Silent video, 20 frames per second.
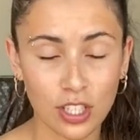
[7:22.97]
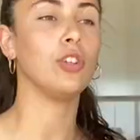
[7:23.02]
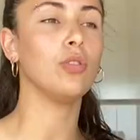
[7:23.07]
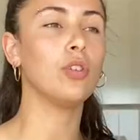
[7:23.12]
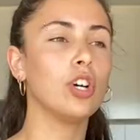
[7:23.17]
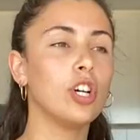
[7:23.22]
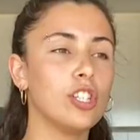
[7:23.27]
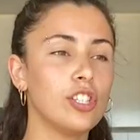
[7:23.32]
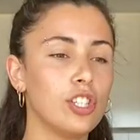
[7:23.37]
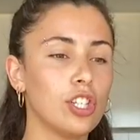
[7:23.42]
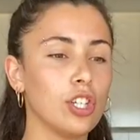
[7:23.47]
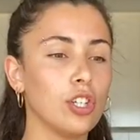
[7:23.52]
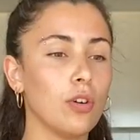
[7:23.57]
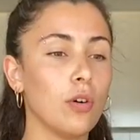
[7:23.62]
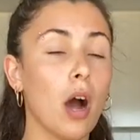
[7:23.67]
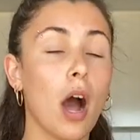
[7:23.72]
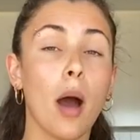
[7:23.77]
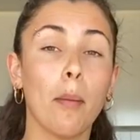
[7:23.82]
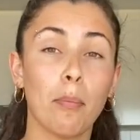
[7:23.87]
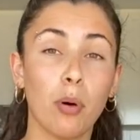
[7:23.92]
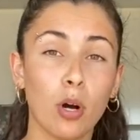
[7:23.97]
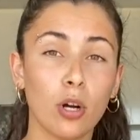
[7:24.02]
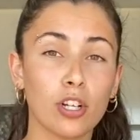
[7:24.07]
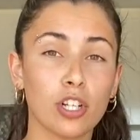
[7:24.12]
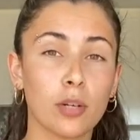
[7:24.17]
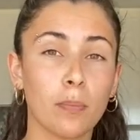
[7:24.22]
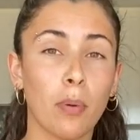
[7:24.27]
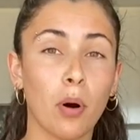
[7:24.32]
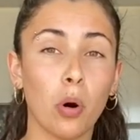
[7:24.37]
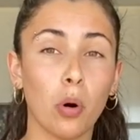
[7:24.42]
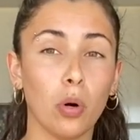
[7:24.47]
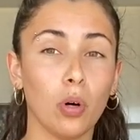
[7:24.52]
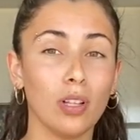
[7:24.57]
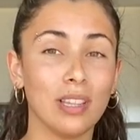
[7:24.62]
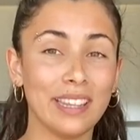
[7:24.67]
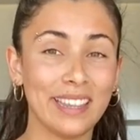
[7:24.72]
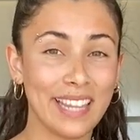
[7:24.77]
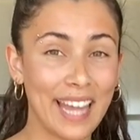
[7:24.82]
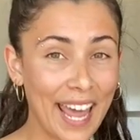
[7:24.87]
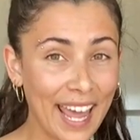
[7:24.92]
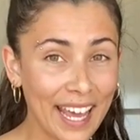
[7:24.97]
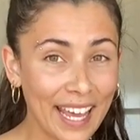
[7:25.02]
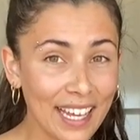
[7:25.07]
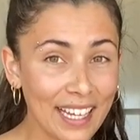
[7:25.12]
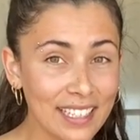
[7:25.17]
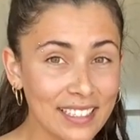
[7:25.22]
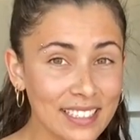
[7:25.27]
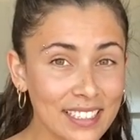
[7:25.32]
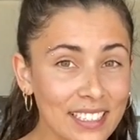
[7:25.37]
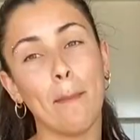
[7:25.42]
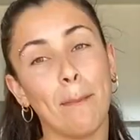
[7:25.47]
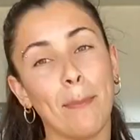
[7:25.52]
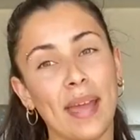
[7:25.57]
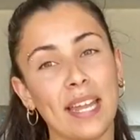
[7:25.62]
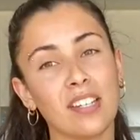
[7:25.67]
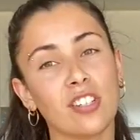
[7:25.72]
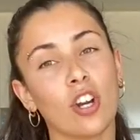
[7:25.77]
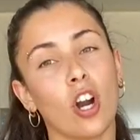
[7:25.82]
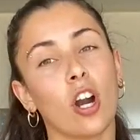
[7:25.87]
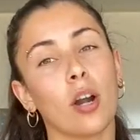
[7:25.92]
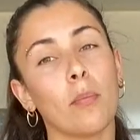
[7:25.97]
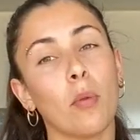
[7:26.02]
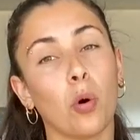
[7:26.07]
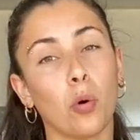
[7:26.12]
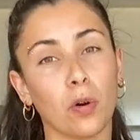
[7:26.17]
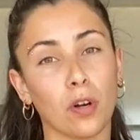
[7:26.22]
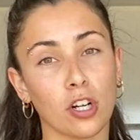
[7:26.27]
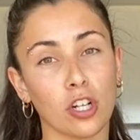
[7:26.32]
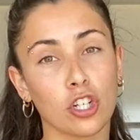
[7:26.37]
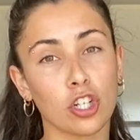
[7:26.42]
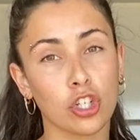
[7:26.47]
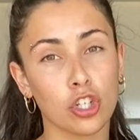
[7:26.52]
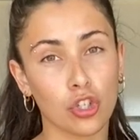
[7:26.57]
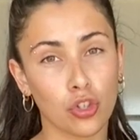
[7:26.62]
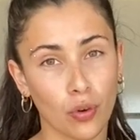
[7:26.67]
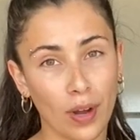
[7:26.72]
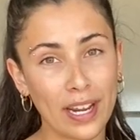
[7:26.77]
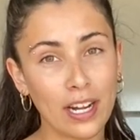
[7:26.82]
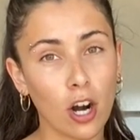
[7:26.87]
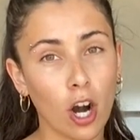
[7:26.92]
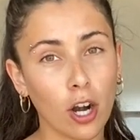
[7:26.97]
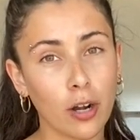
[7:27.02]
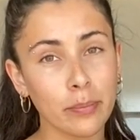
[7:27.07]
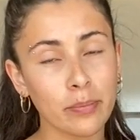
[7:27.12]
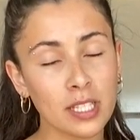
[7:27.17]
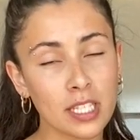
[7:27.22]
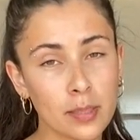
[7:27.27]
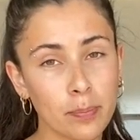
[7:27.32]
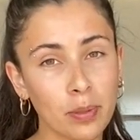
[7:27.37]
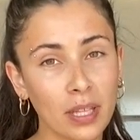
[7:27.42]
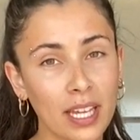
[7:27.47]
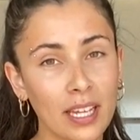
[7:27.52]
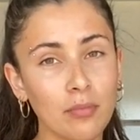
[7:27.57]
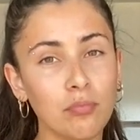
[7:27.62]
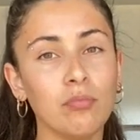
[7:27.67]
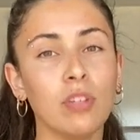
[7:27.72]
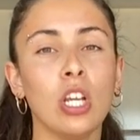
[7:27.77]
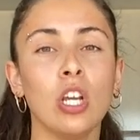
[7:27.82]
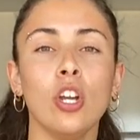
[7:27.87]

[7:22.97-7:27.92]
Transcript: You could do a push pull legs, a bent arm or straight arm split.